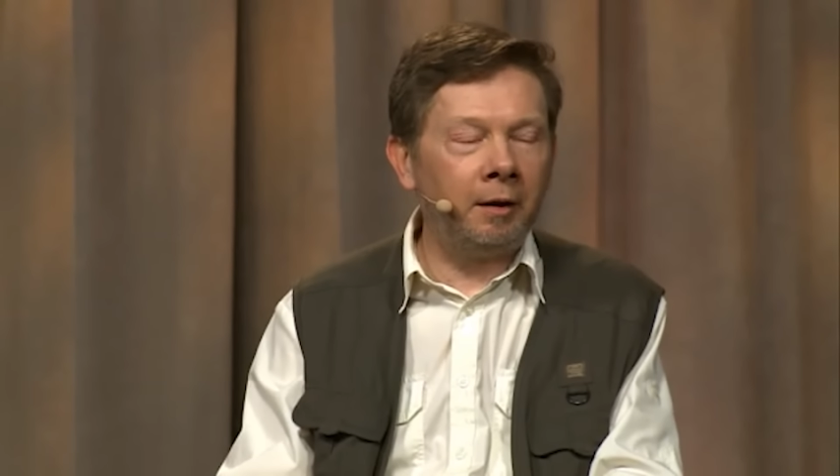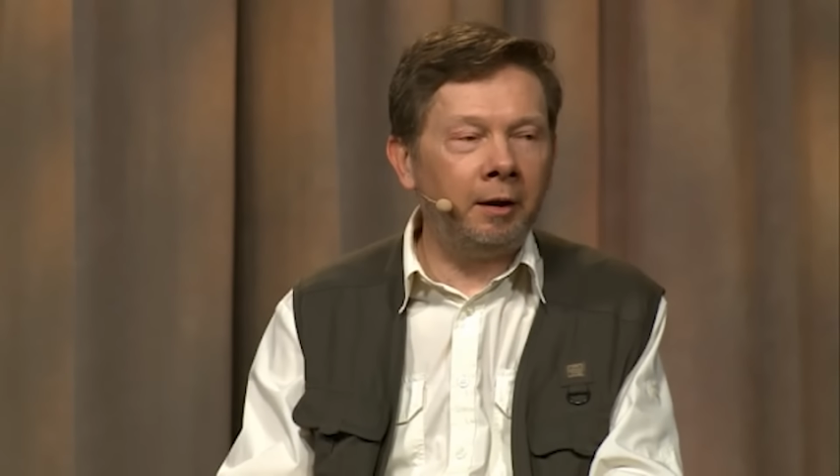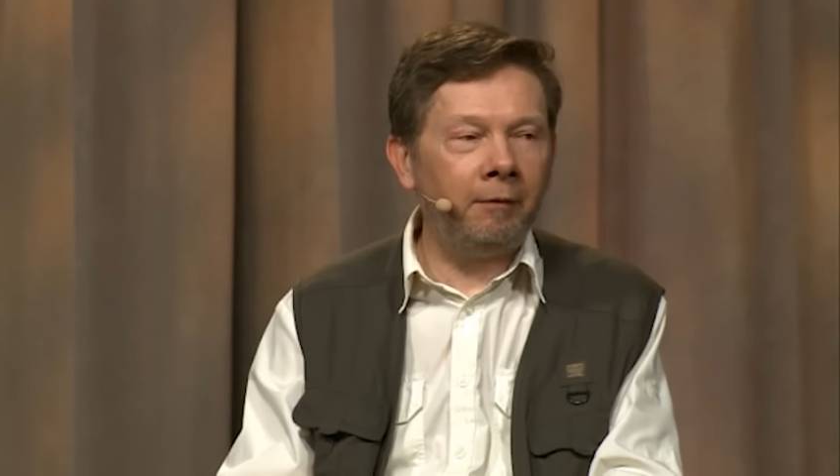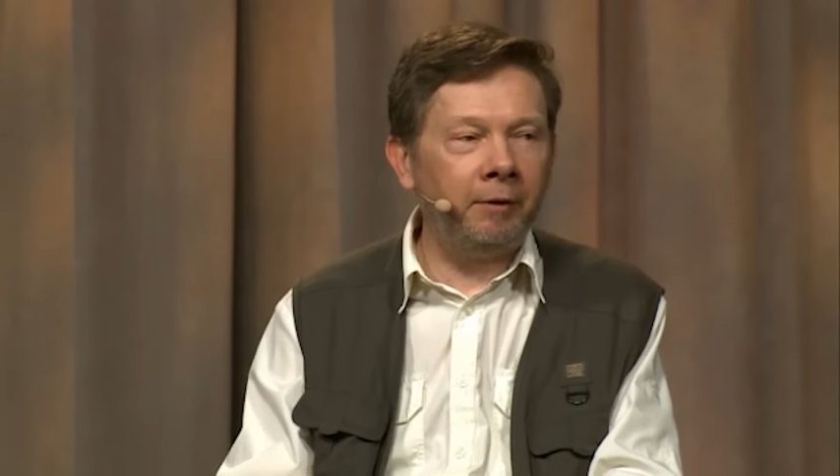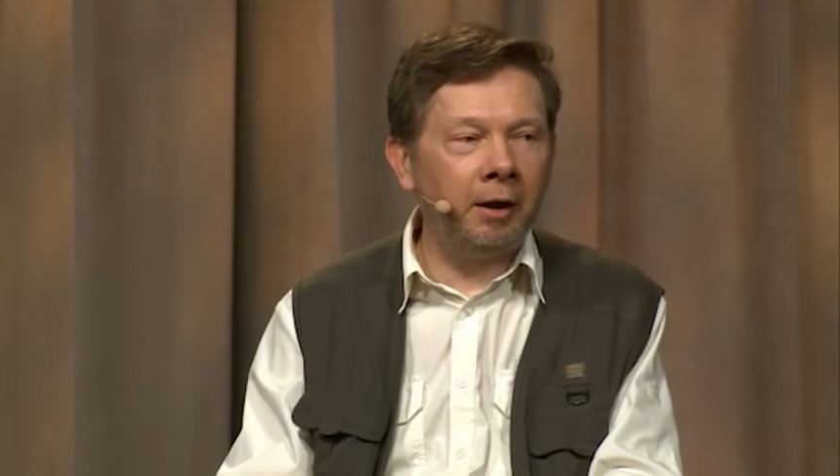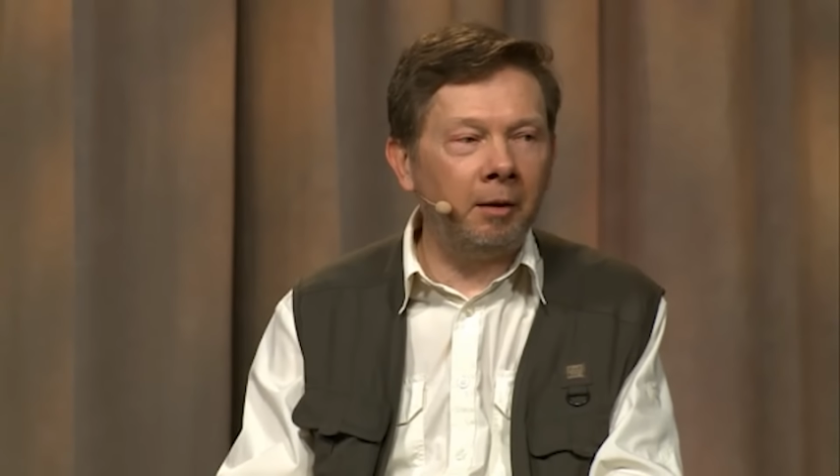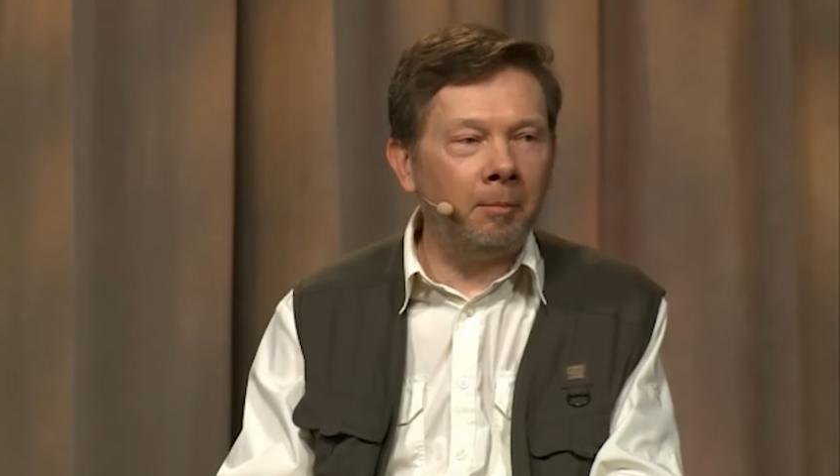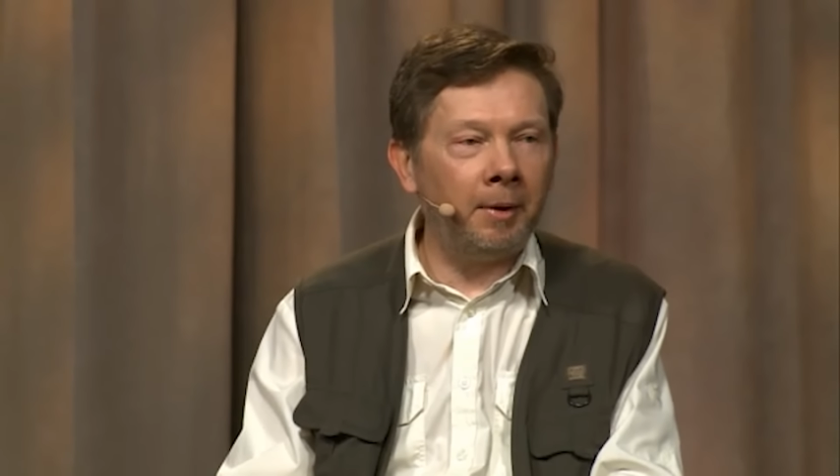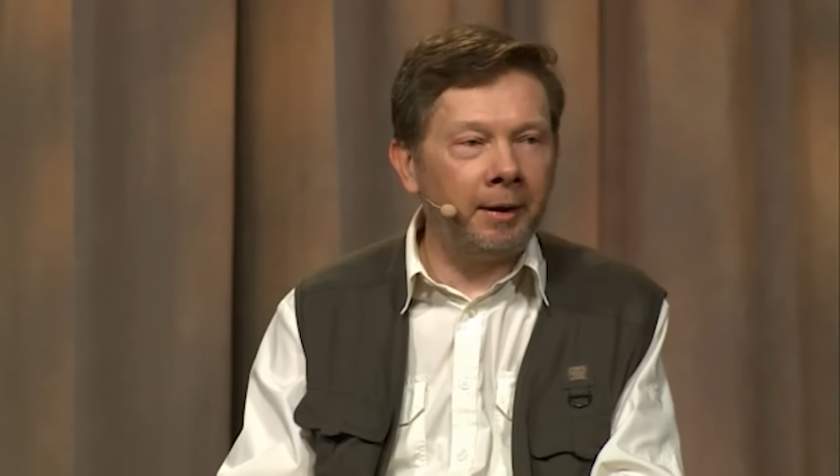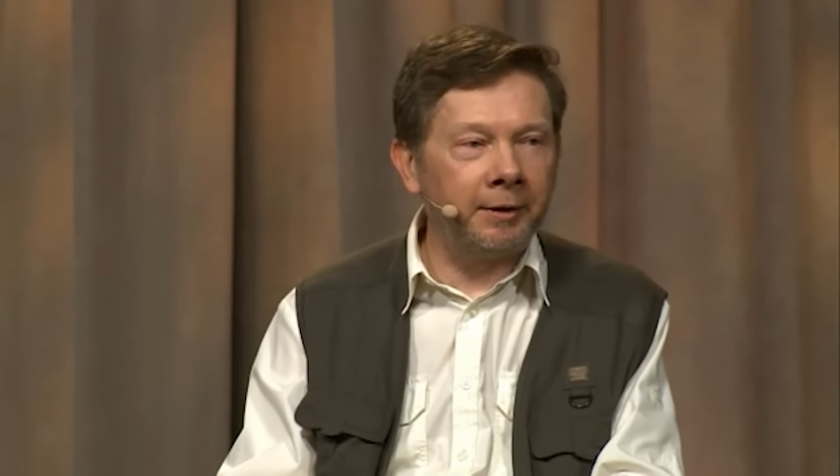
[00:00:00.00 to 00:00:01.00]

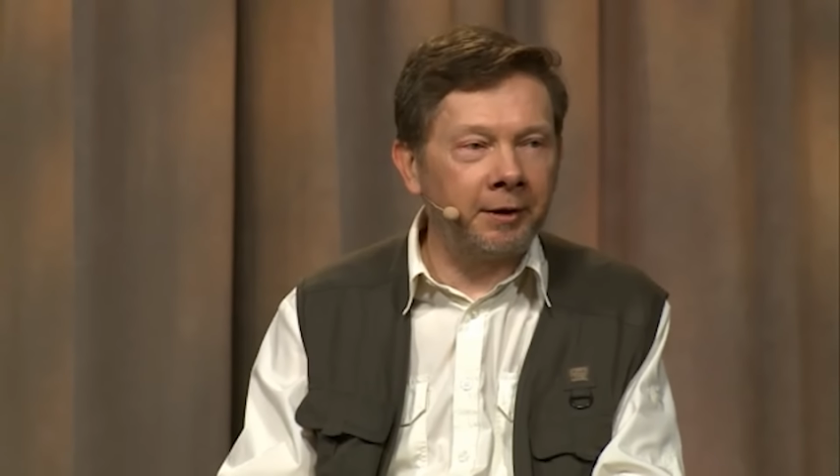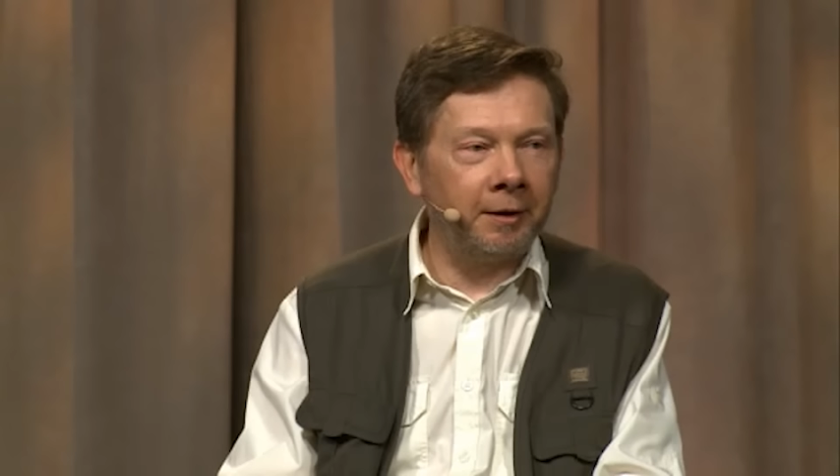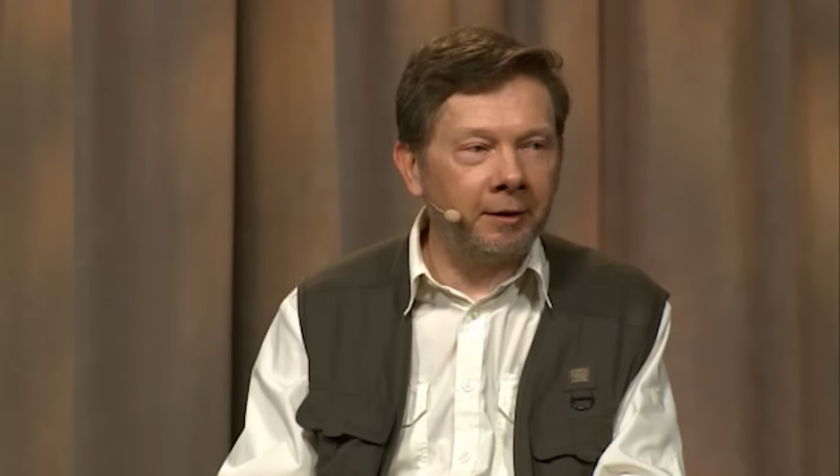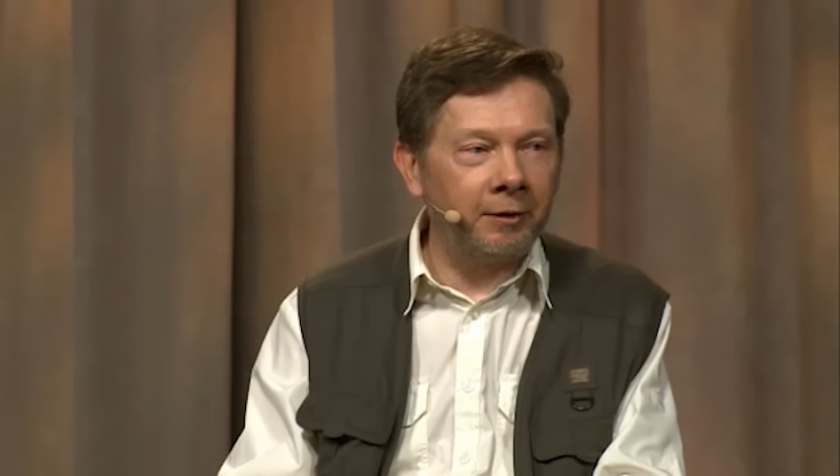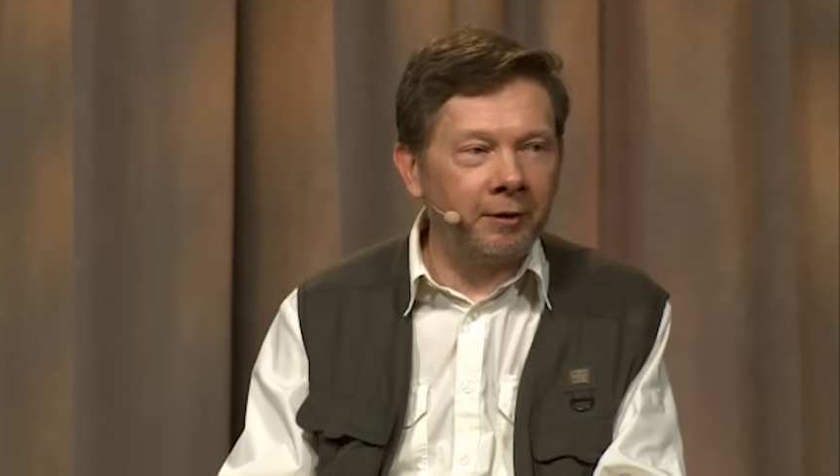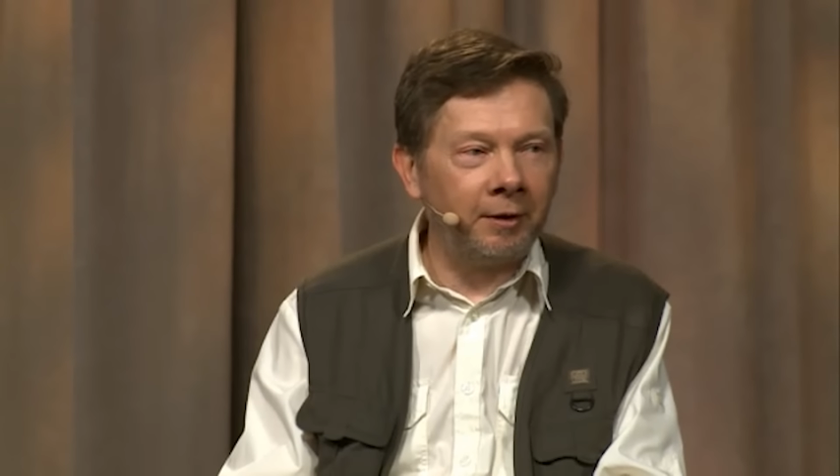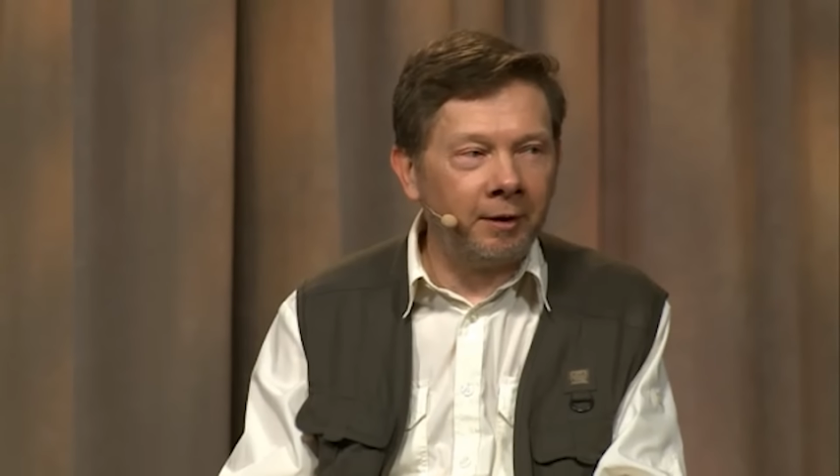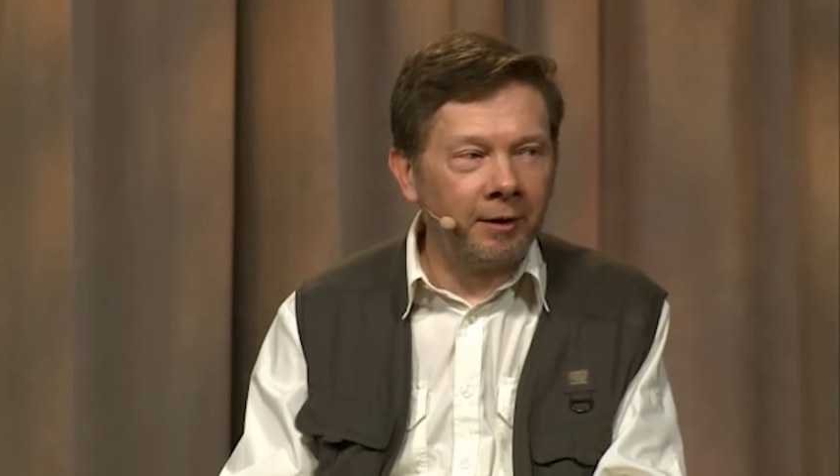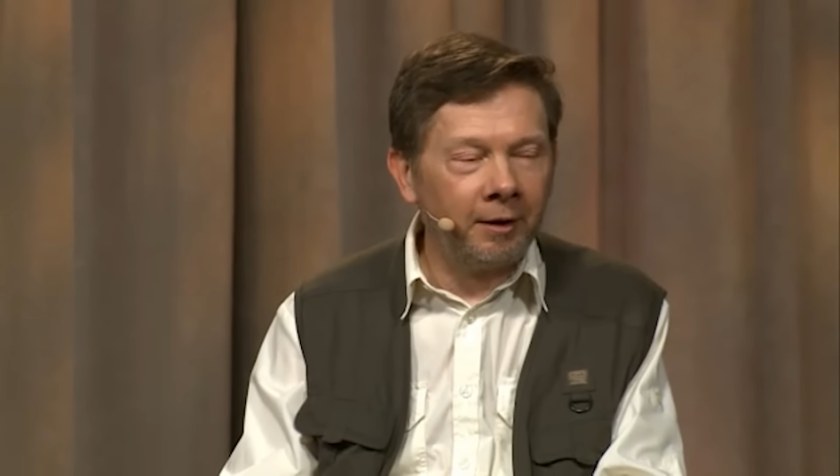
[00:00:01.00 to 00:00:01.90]
living masters